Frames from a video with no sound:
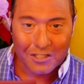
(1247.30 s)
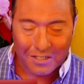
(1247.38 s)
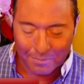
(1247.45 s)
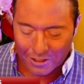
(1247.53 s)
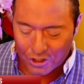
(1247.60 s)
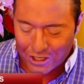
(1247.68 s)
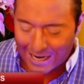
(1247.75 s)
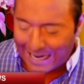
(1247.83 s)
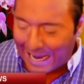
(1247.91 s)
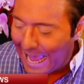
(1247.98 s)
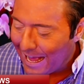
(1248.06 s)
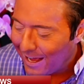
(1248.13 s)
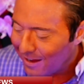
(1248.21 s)
Stimulus
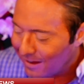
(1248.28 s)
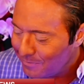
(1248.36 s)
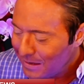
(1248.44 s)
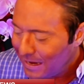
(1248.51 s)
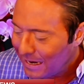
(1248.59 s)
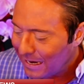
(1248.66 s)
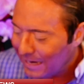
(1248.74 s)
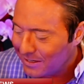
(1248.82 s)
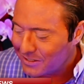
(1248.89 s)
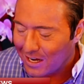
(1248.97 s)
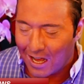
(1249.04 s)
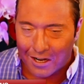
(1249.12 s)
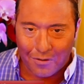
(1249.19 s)
check L
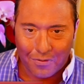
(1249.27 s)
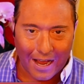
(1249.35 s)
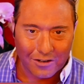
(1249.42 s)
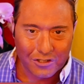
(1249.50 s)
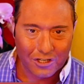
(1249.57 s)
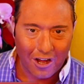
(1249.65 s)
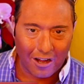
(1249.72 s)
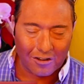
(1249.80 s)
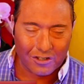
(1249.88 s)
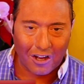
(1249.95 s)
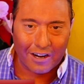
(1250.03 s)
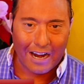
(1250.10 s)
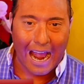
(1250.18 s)
is
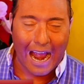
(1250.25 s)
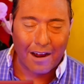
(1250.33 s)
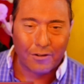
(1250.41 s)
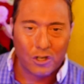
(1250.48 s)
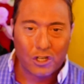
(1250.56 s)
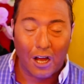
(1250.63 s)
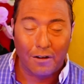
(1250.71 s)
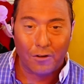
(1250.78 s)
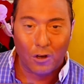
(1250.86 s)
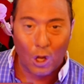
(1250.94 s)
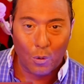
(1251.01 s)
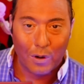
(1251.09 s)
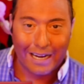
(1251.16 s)
$100,000 on average
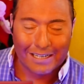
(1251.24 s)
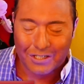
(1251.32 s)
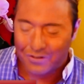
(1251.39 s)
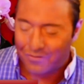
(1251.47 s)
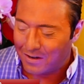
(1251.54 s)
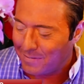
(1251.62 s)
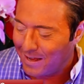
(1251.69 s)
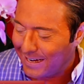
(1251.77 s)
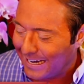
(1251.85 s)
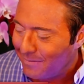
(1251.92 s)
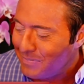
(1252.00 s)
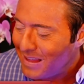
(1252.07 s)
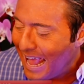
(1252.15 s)
of loan interest-free
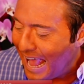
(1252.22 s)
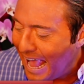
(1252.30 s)
money.